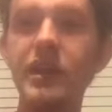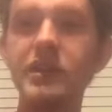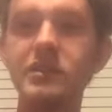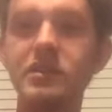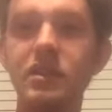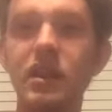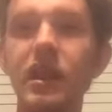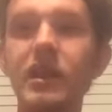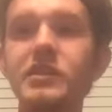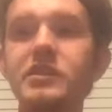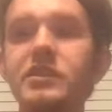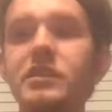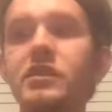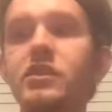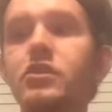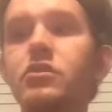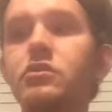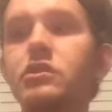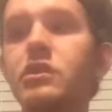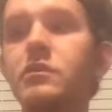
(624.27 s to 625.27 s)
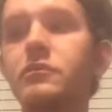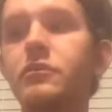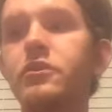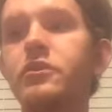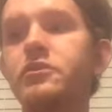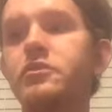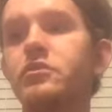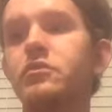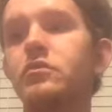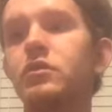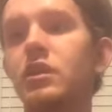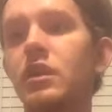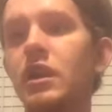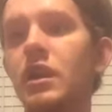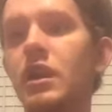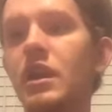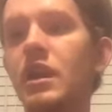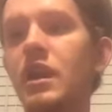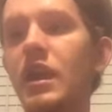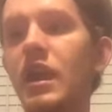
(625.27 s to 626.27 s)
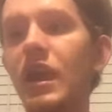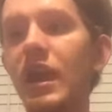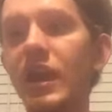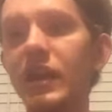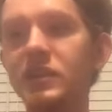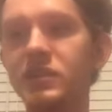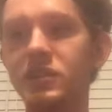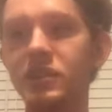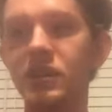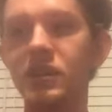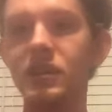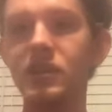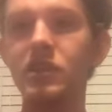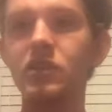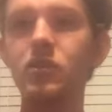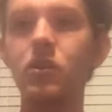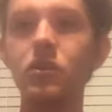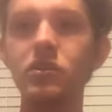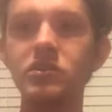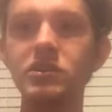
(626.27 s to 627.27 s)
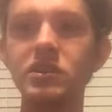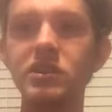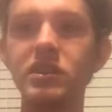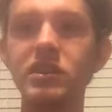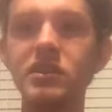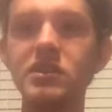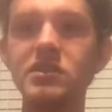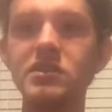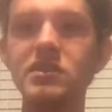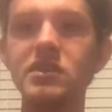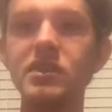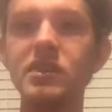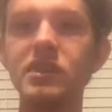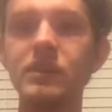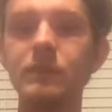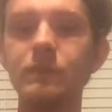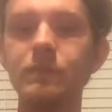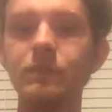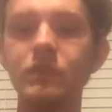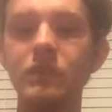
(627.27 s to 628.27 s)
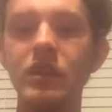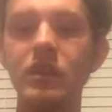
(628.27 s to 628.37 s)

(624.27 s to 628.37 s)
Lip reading: see QT Marshall accidentally costing his team